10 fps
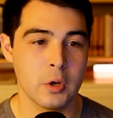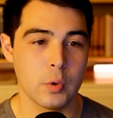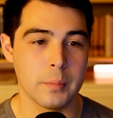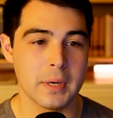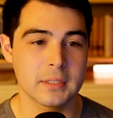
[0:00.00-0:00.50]

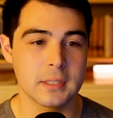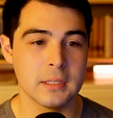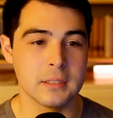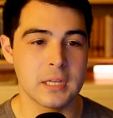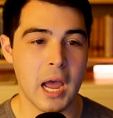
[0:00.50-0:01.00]
we must
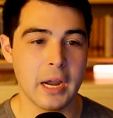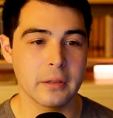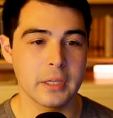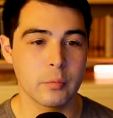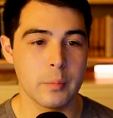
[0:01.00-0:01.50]

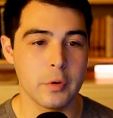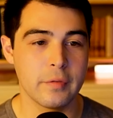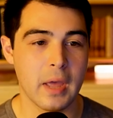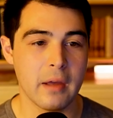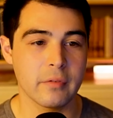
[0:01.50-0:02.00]
entirely remove
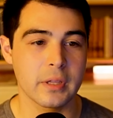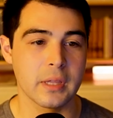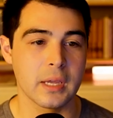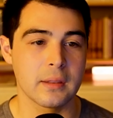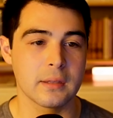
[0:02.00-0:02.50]

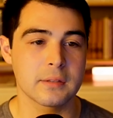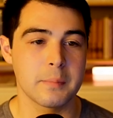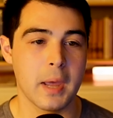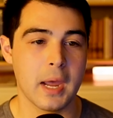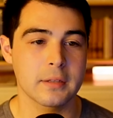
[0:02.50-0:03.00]
everything that
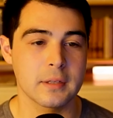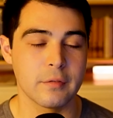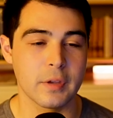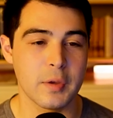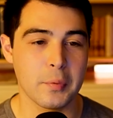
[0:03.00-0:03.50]
smacks of
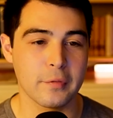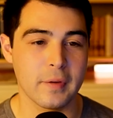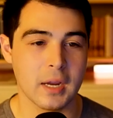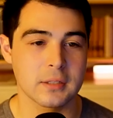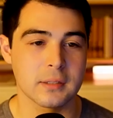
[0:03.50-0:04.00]

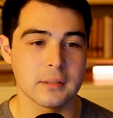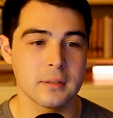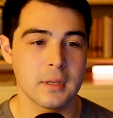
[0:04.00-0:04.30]
imperfection,